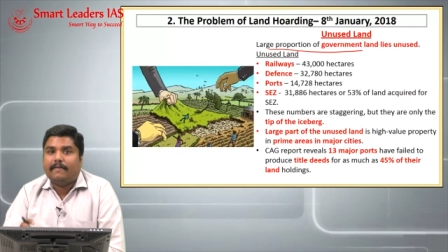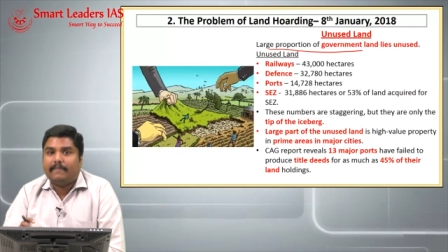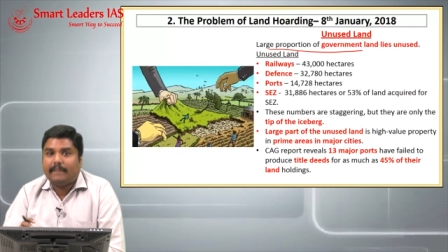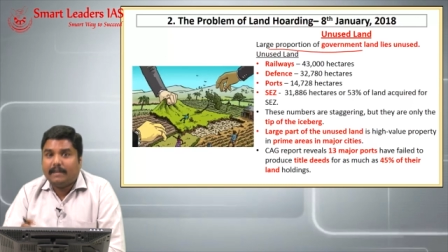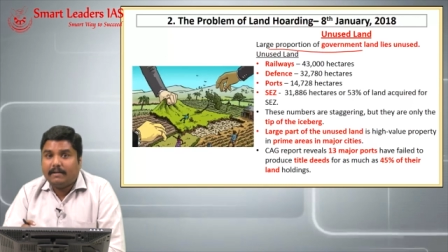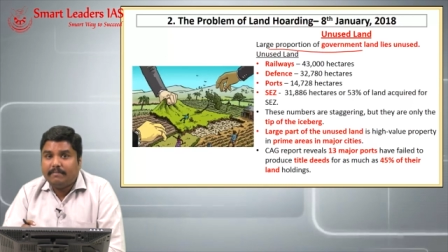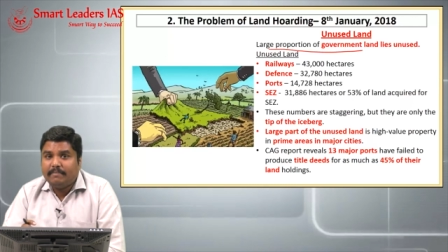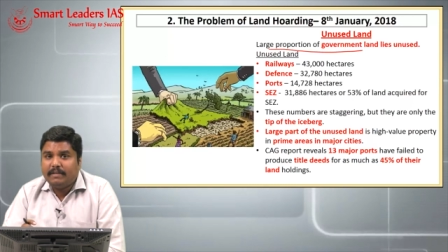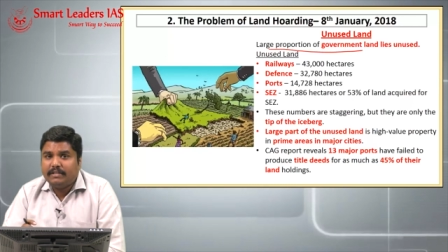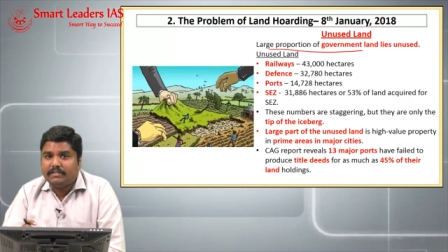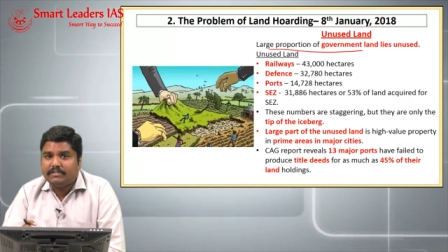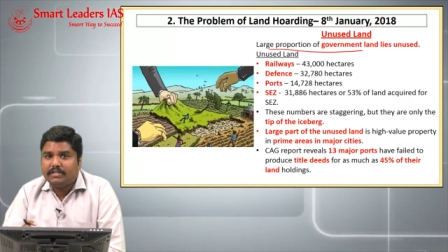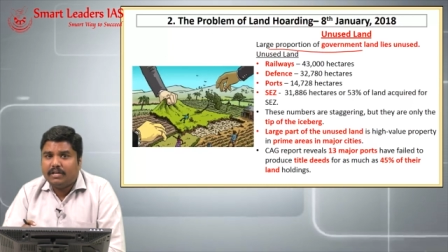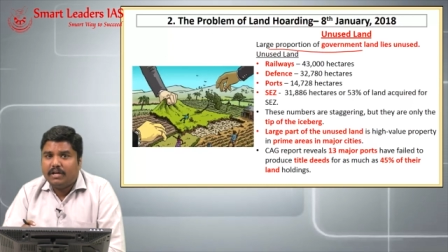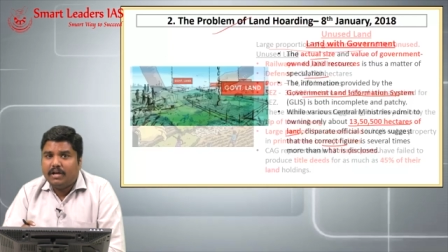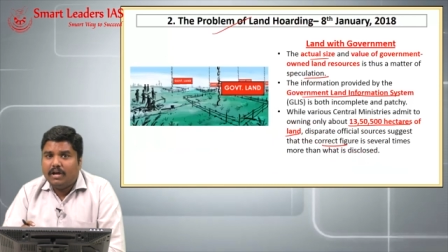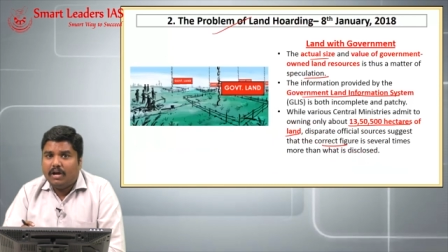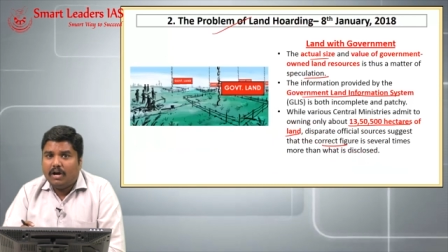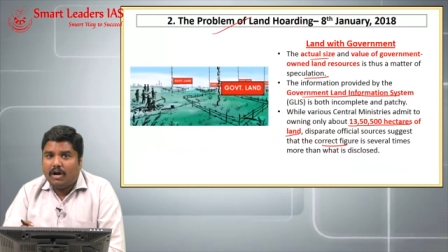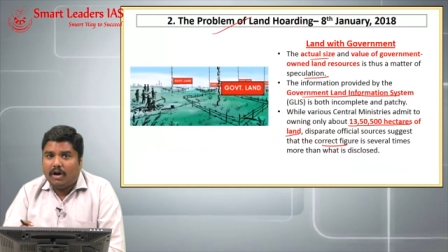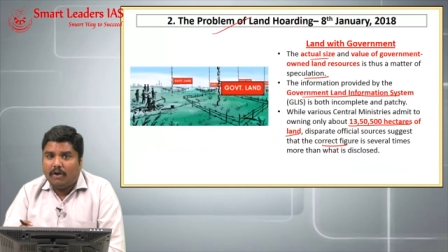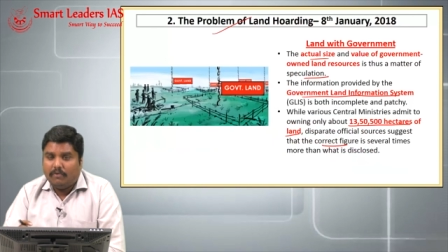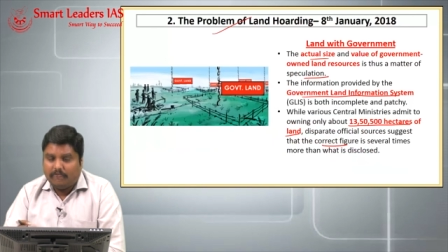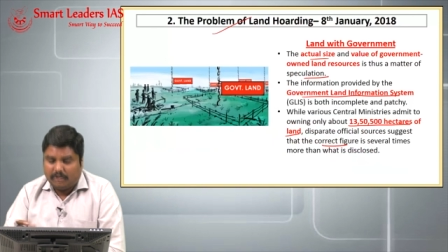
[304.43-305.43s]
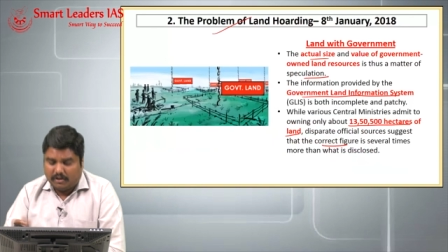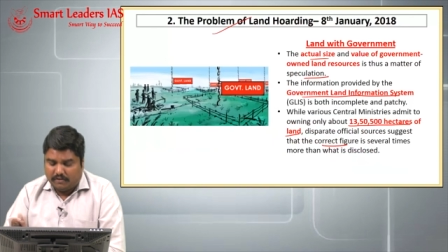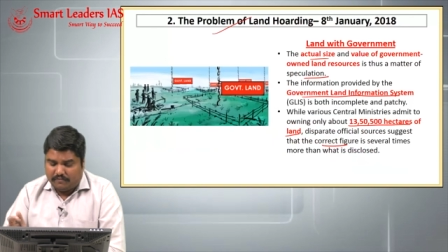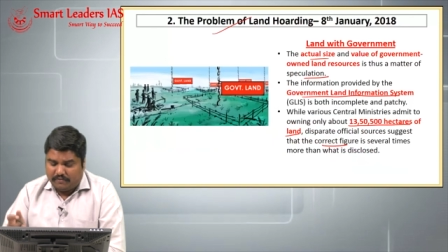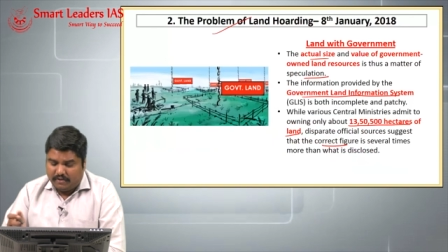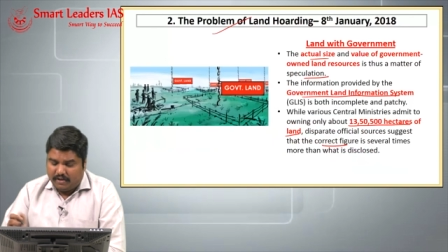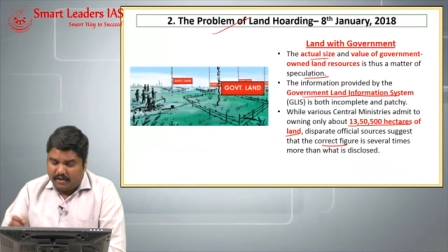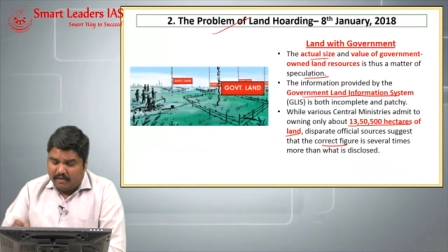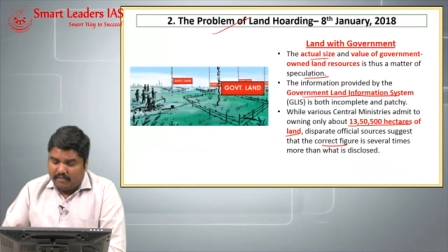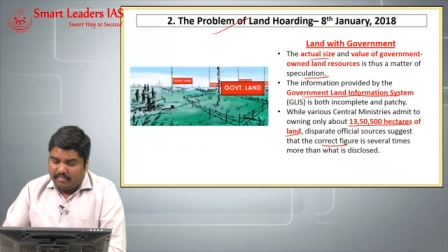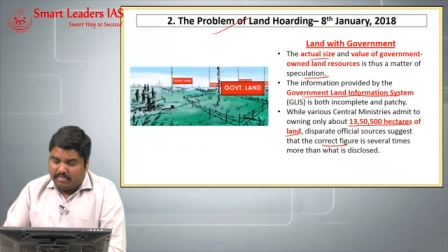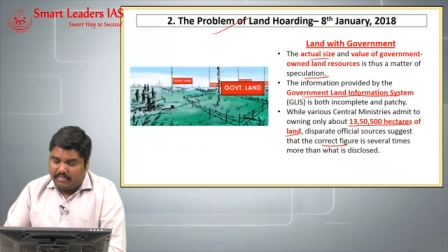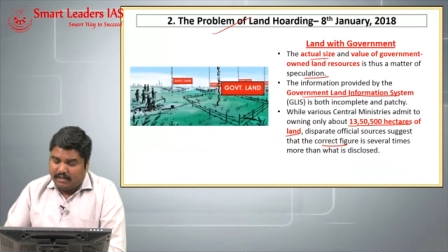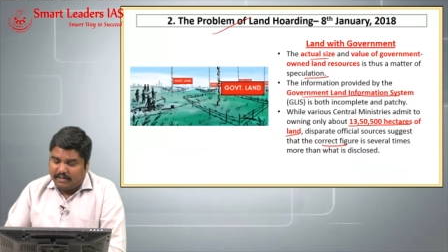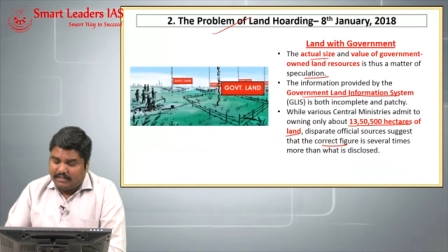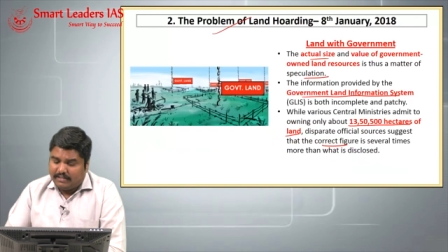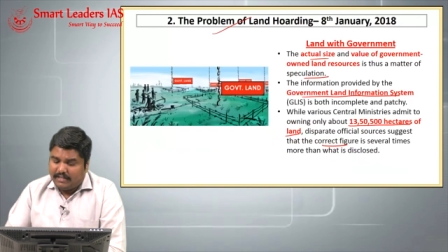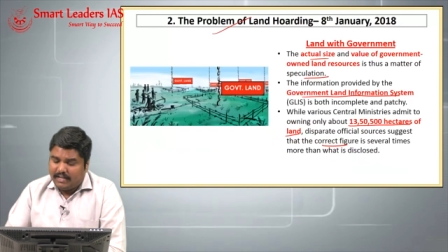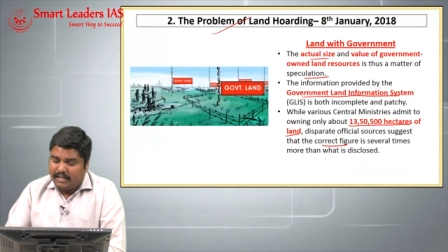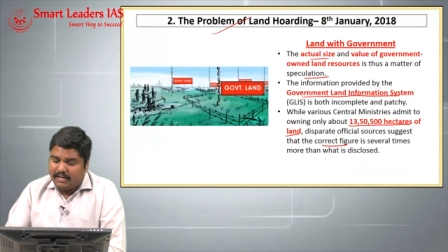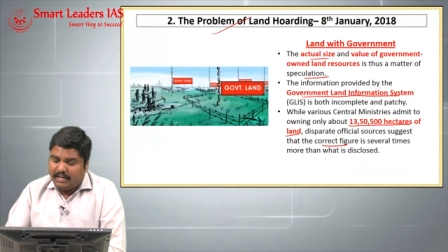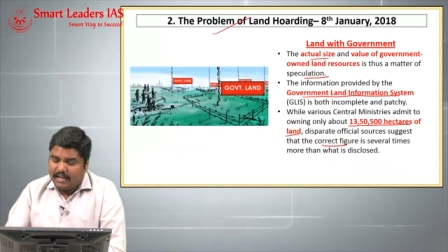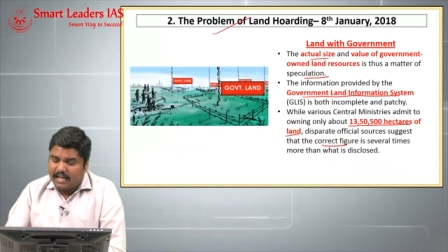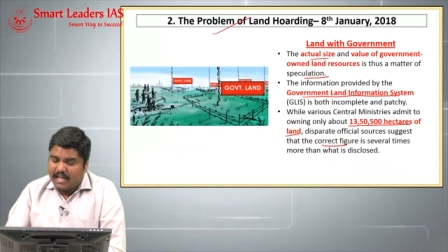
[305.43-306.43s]
That means out of
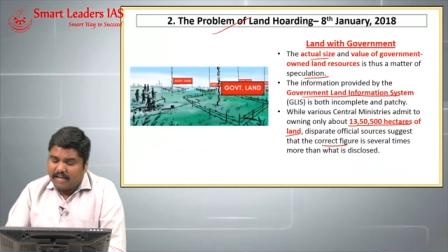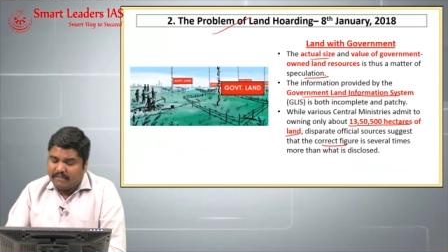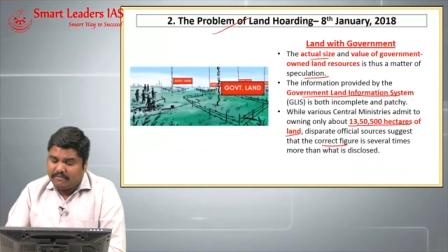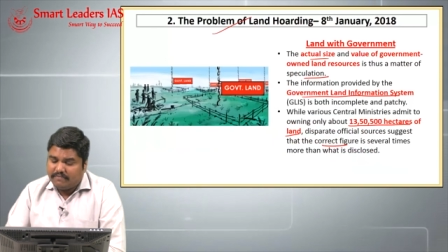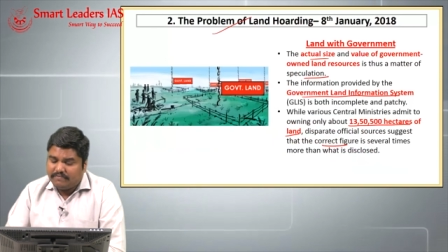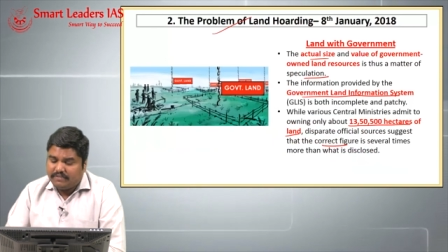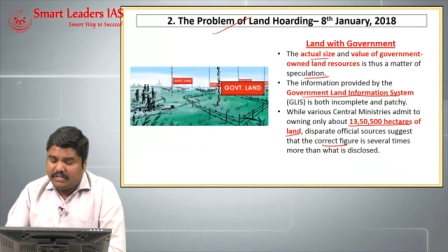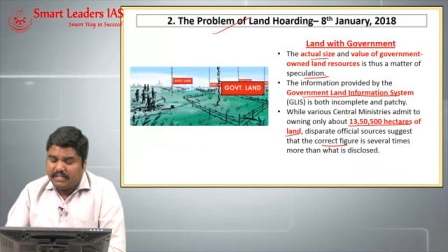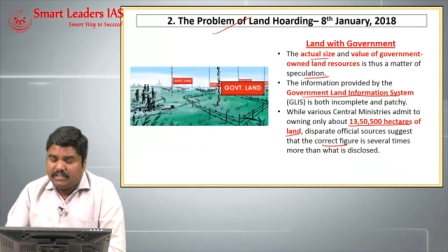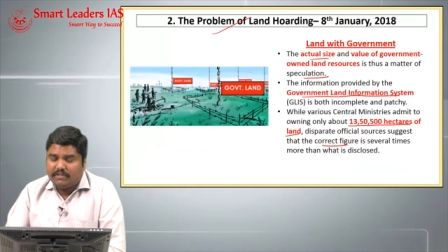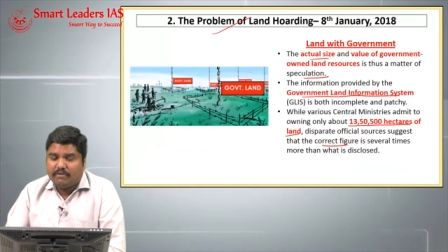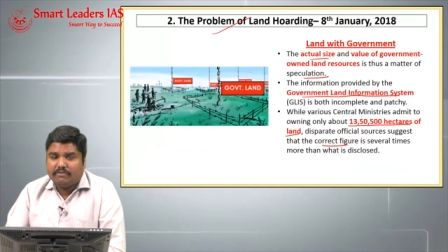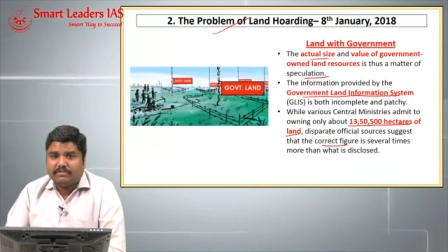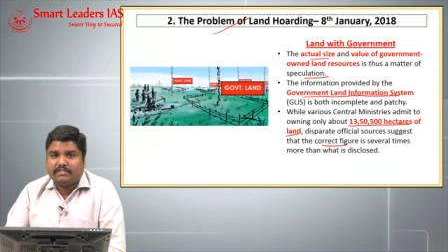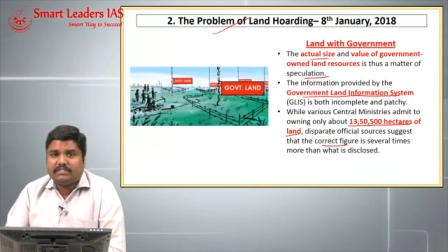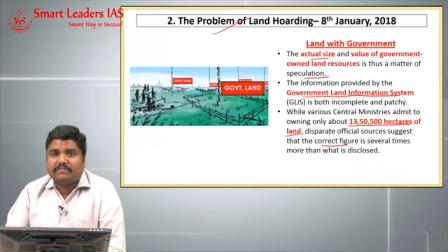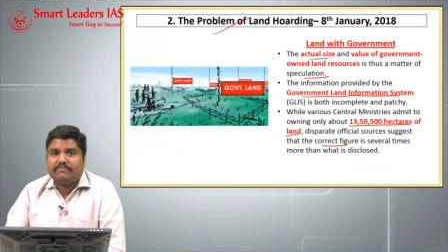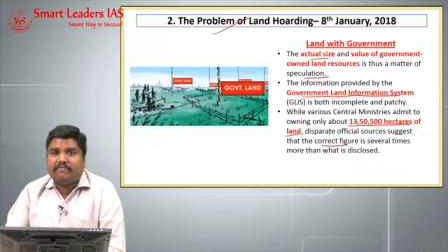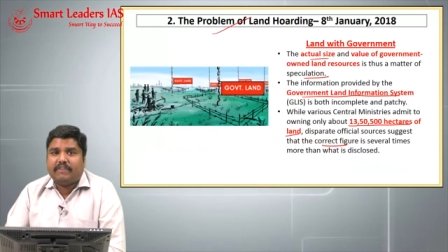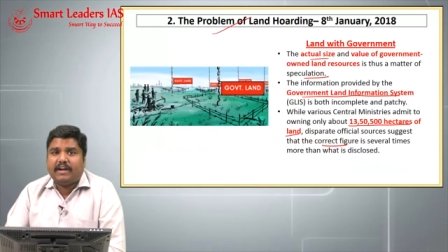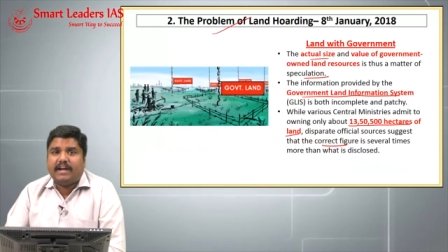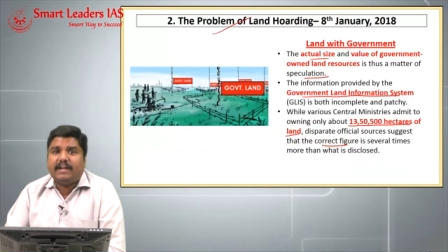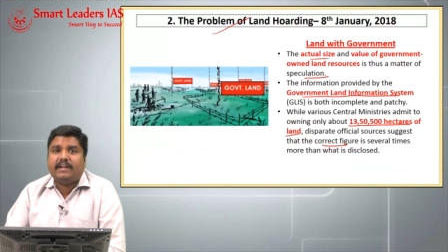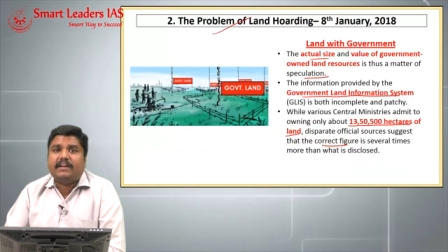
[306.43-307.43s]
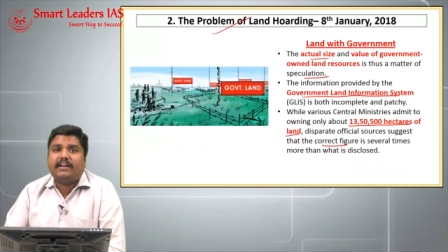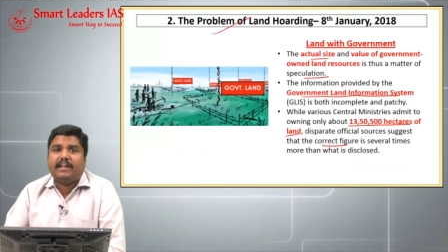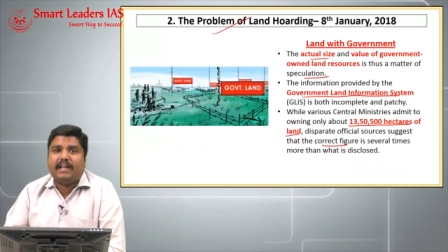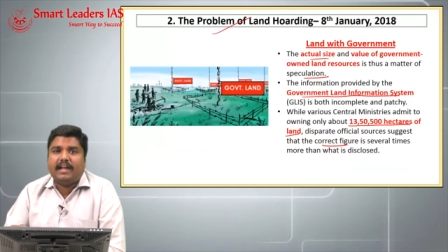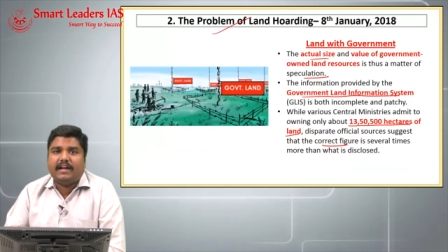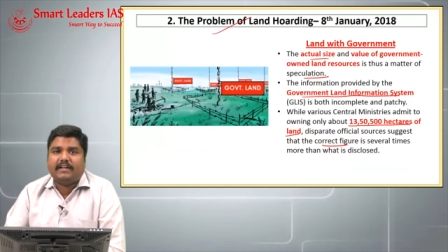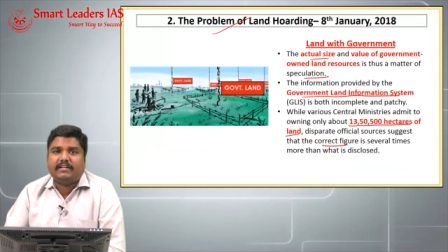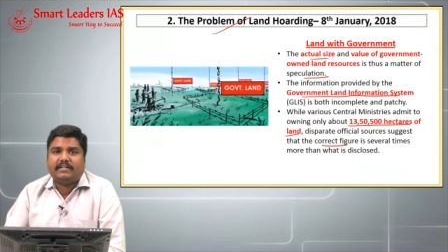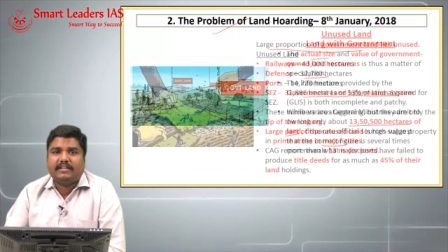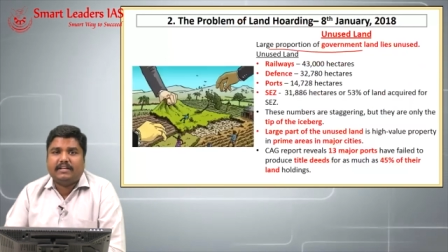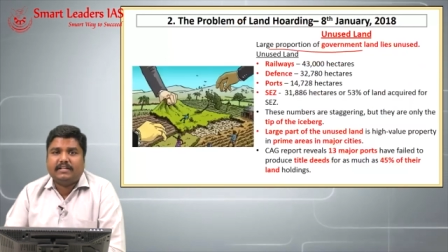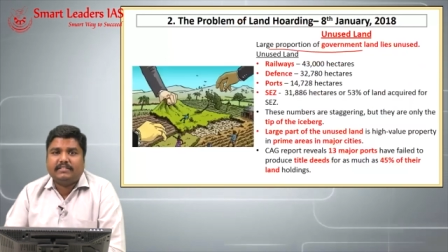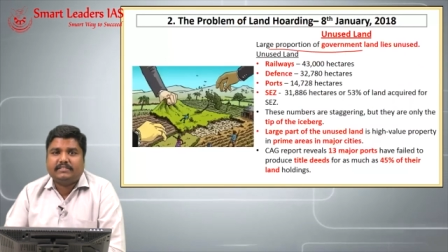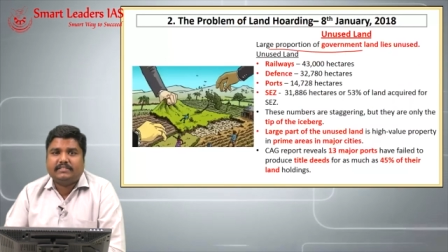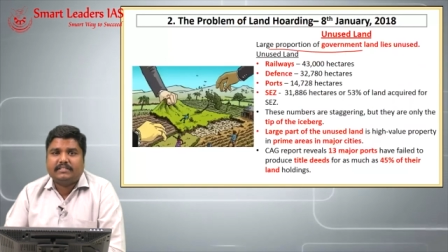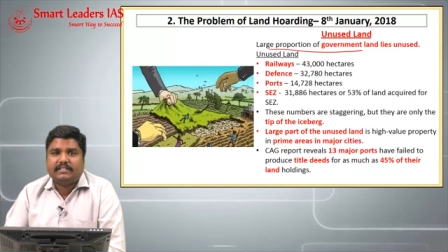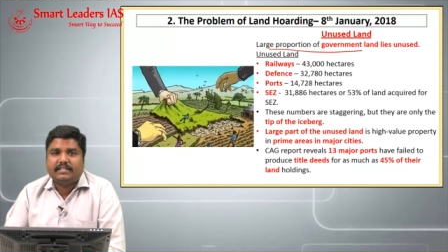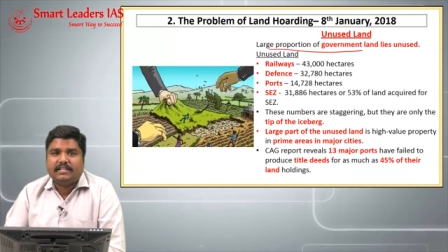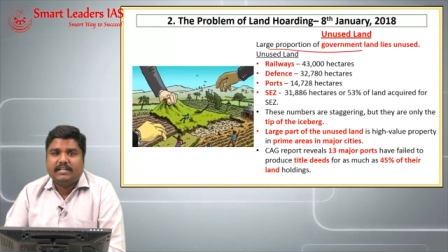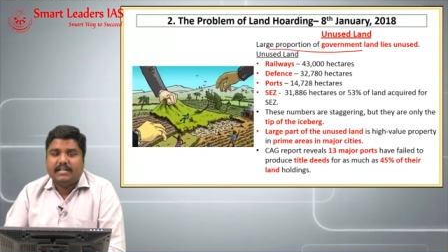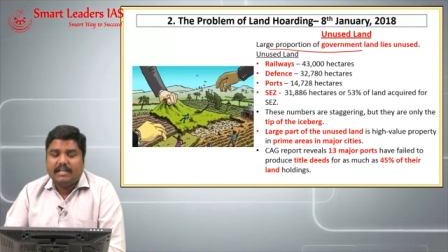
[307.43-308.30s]
13 lakh 50,500 hectares,